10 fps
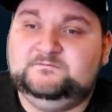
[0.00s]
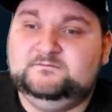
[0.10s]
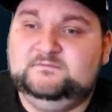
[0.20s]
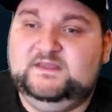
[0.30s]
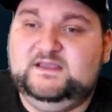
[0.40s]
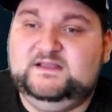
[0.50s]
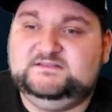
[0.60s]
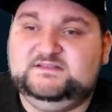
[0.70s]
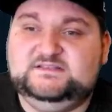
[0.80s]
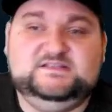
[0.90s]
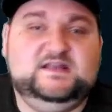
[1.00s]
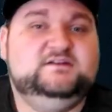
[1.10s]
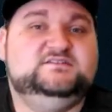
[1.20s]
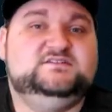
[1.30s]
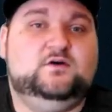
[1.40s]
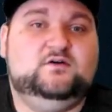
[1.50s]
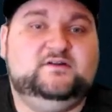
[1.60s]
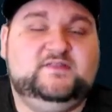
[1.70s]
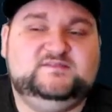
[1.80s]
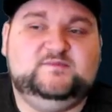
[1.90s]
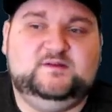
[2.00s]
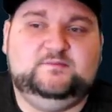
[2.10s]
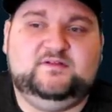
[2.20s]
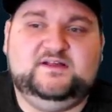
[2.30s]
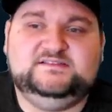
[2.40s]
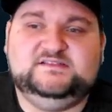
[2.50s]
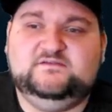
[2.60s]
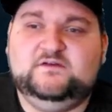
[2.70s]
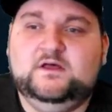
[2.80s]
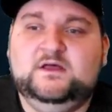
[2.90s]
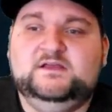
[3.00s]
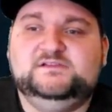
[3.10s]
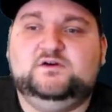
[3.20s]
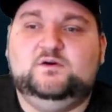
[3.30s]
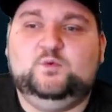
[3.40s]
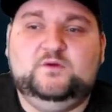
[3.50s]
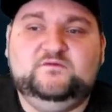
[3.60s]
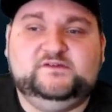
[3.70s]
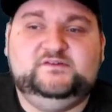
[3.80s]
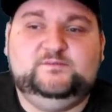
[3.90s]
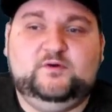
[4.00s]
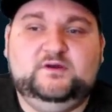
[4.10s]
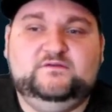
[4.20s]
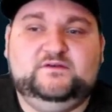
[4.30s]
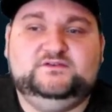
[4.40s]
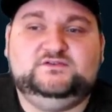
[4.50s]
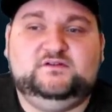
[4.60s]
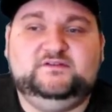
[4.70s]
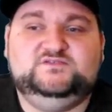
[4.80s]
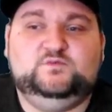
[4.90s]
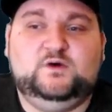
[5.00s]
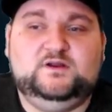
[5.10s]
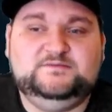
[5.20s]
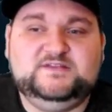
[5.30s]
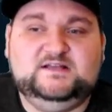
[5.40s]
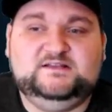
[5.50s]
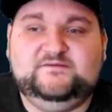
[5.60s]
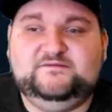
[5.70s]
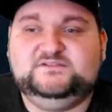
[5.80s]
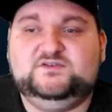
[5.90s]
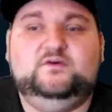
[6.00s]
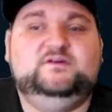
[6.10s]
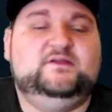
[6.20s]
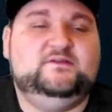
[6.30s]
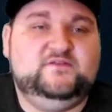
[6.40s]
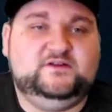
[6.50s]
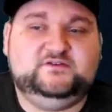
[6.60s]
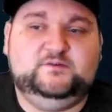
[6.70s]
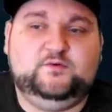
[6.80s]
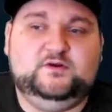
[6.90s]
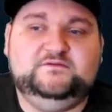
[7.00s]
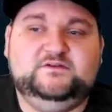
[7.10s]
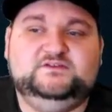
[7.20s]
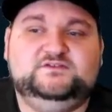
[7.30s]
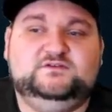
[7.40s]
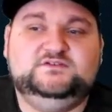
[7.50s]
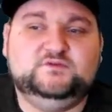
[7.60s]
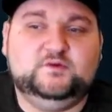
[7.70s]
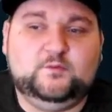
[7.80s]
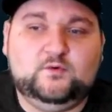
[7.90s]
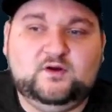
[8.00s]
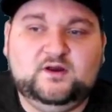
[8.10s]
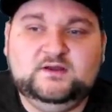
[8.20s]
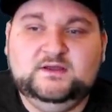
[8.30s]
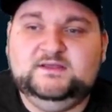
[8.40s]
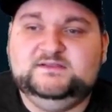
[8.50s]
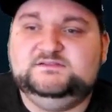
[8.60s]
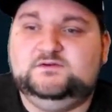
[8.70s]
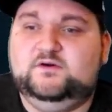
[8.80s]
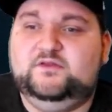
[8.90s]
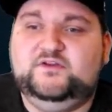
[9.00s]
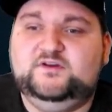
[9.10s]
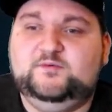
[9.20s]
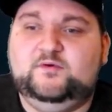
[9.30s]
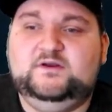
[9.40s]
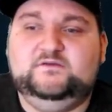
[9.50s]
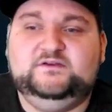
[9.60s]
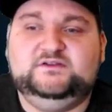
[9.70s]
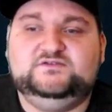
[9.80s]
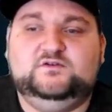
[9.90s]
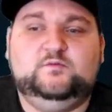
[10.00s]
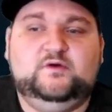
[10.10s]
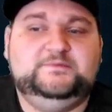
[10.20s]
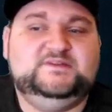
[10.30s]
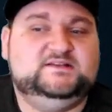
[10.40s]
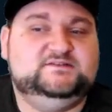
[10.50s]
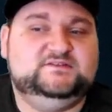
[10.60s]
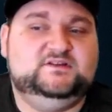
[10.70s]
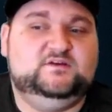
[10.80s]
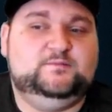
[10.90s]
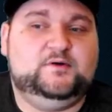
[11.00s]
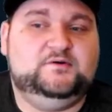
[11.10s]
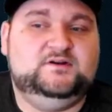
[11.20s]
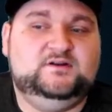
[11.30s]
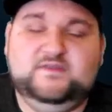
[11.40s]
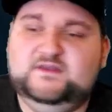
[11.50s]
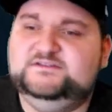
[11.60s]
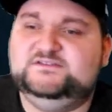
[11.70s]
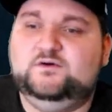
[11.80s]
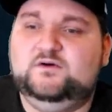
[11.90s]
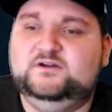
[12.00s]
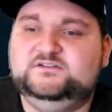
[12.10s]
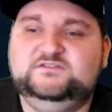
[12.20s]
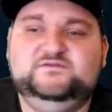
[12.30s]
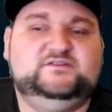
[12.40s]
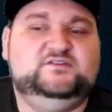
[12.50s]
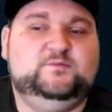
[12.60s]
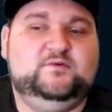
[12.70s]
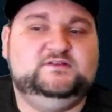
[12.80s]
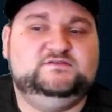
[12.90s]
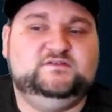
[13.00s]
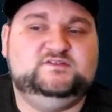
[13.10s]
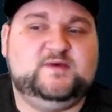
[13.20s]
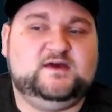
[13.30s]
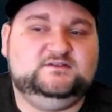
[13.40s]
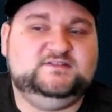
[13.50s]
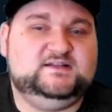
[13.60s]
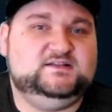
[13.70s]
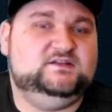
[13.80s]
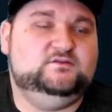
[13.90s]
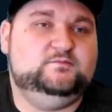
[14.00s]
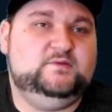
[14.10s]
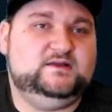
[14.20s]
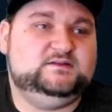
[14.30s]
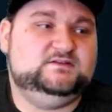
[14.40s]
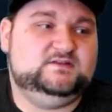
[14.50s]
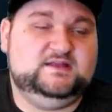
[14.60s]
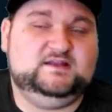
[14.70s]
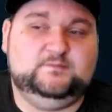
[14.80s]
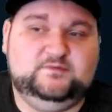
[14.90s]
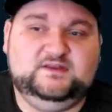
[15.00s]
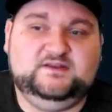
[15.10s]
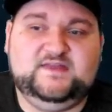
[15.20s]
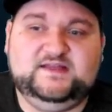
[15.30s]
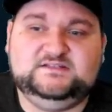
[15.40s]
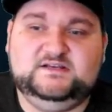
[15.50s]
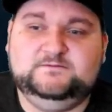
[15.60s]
it's the standard scoring that's been in place of score 1 victory point if you control at least 1 objective, score another victory point if you control 2 or more, score a 3rd point if you control more objectives than your opponent, and then you score 2 victory points for each battle tactic you picked and completed that turn.